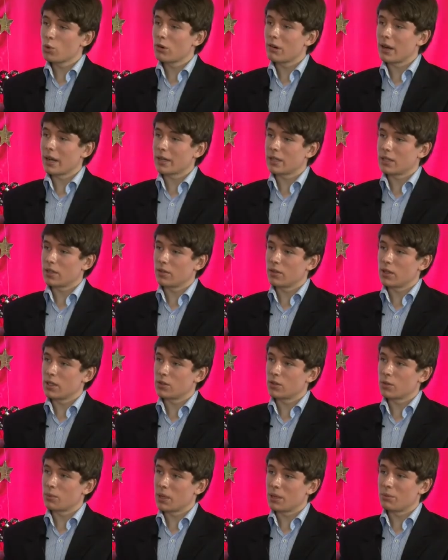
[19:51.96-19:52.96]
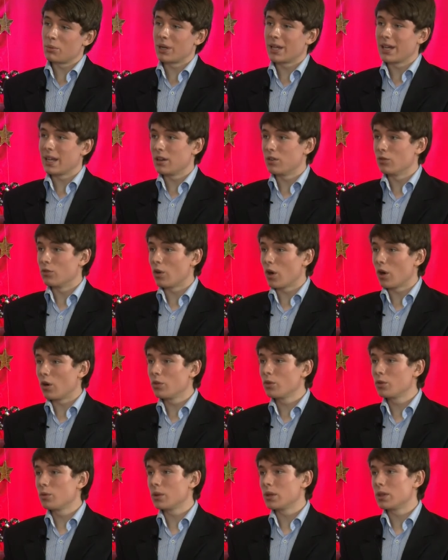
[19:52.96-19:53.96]
more activities for people to get
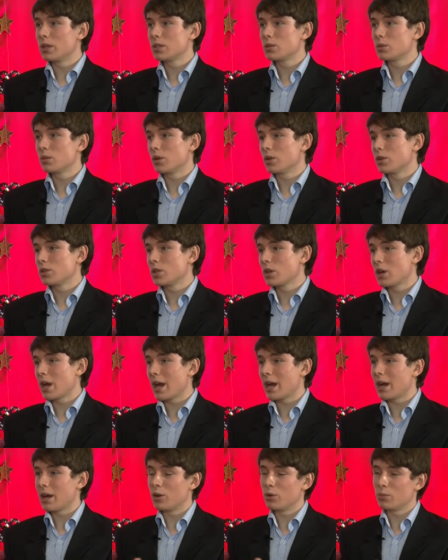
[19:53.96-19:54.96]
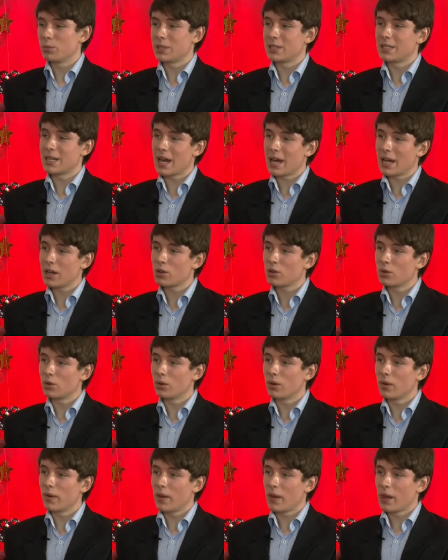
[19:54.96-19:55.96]
involved with, this will also ha help to
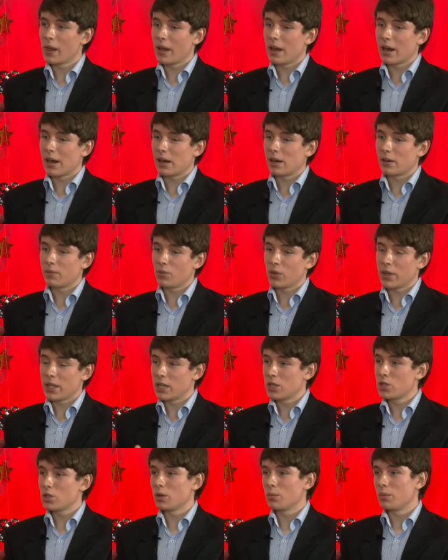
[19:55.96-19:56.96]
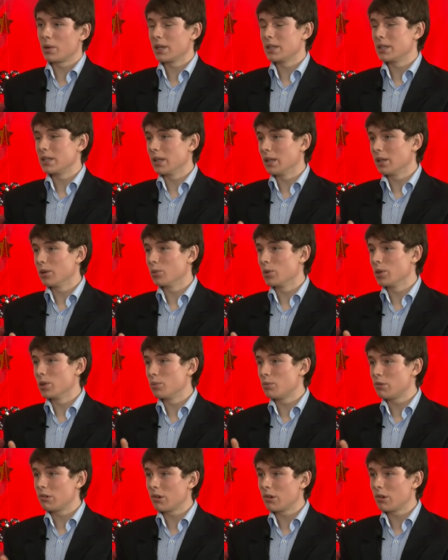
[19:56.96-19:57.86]
tackle uh, the issue by dealing with the